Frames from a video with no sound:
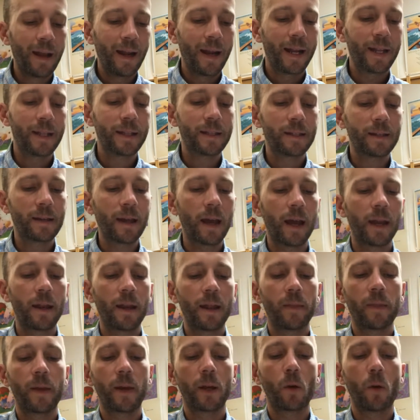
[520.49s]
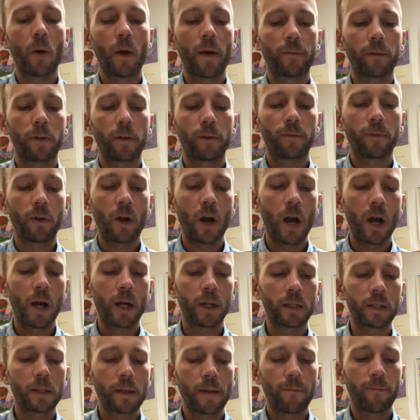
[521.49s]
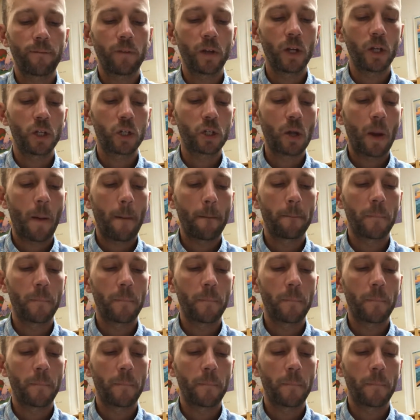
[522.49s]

Instead, they go after frogs, fish,